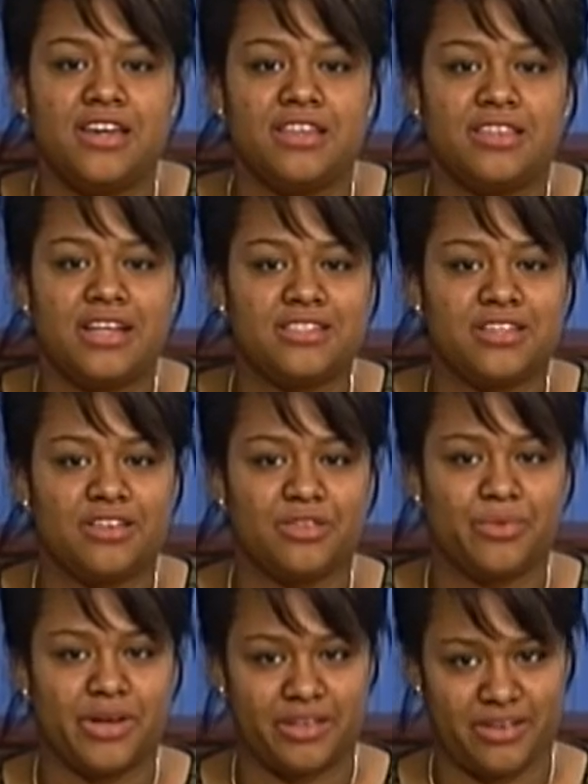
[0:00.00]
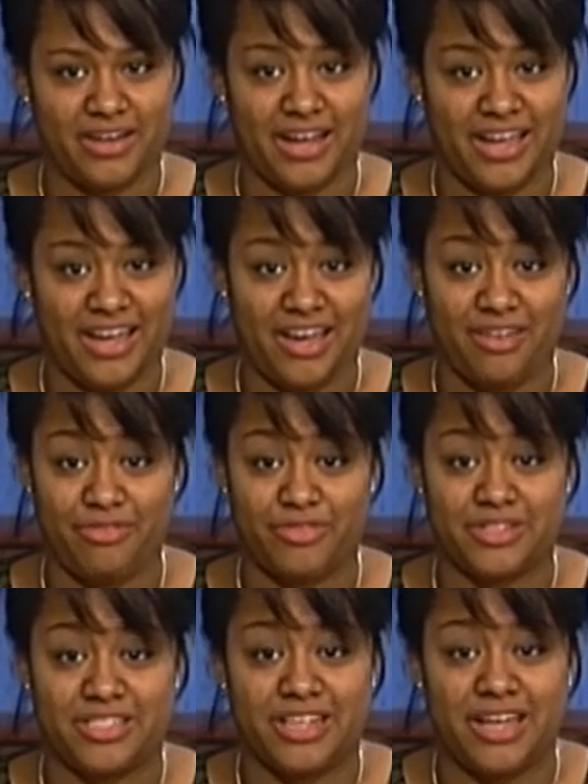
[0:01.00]
That's all the weather I have
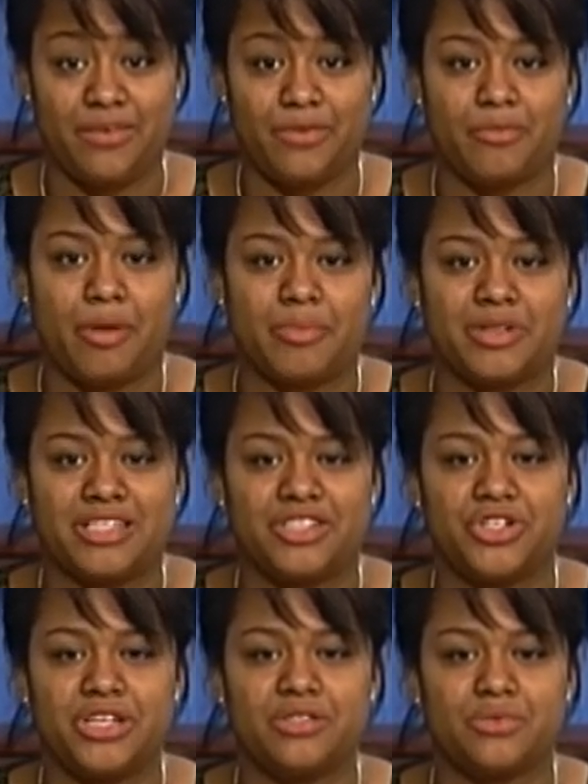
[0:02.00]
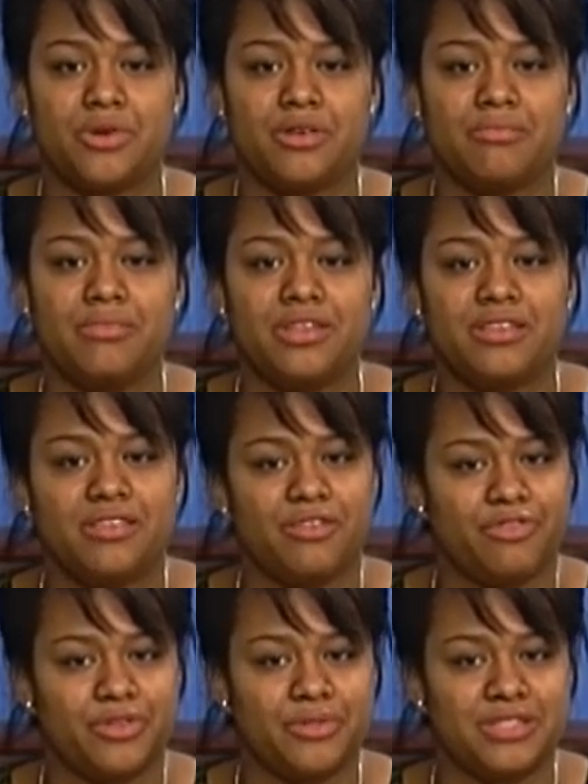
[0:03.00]
for today. Remember to dress warm. The
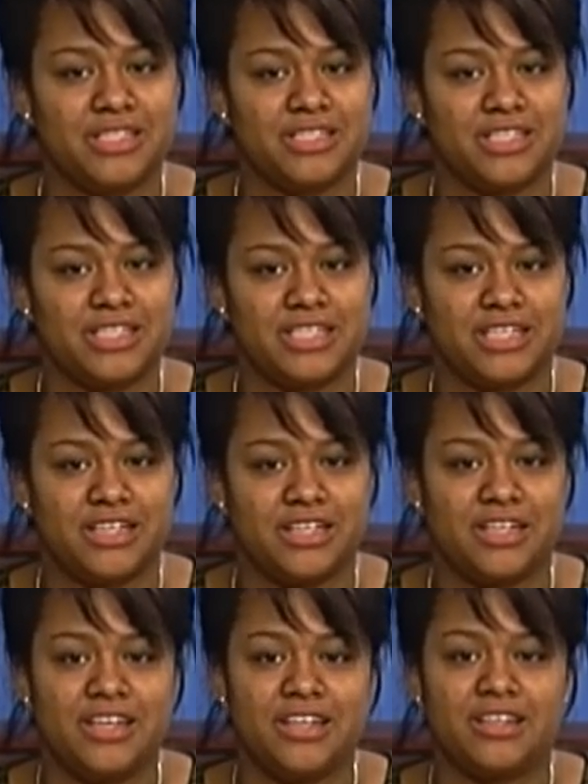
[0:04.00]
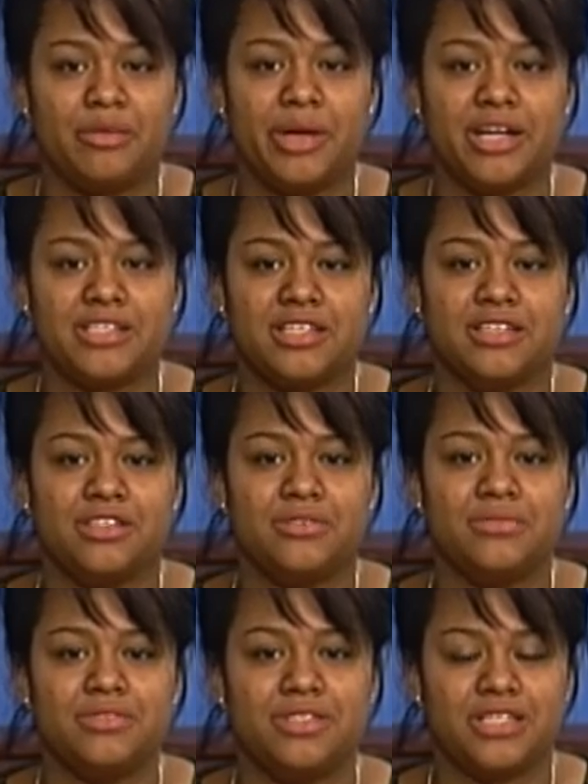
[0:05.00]
flu season is here. Now back to the
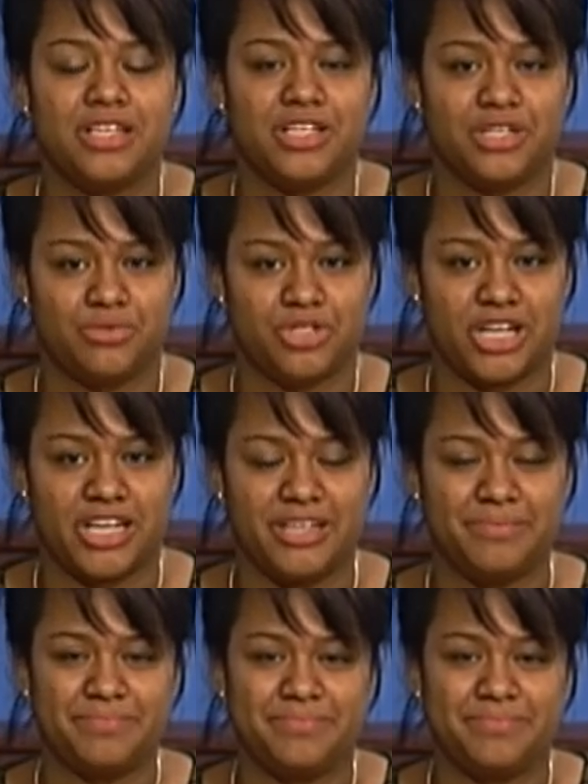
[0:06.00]
news and to you, Johnny.